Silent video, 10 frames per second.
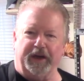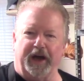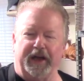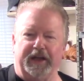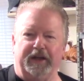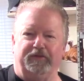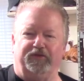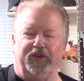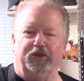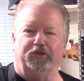It
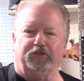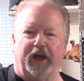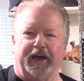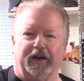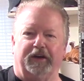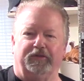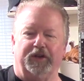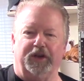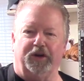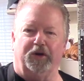feels like a,
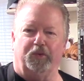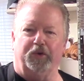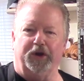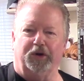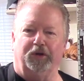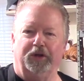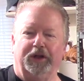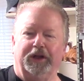you know, a real,